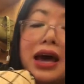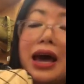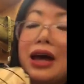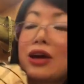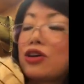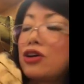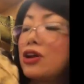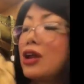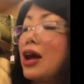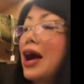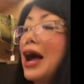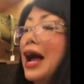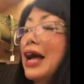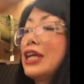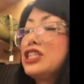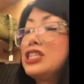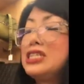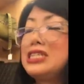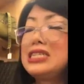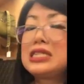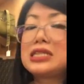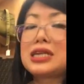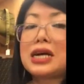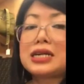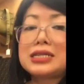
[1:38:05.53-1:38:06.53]
Could I
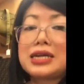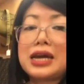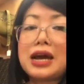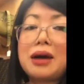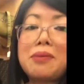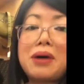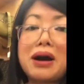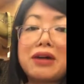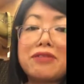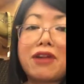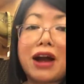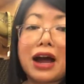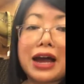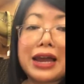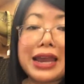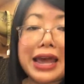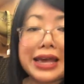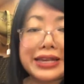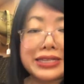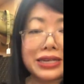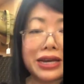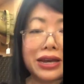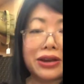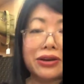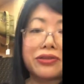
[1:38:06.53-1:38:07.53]
actually study it? I might write an
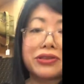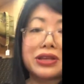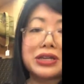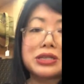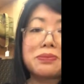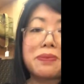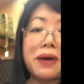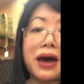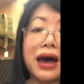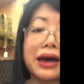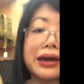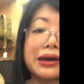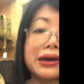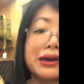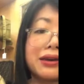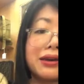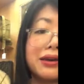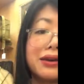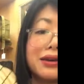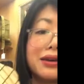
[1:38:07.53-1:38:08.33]
essay on this bag.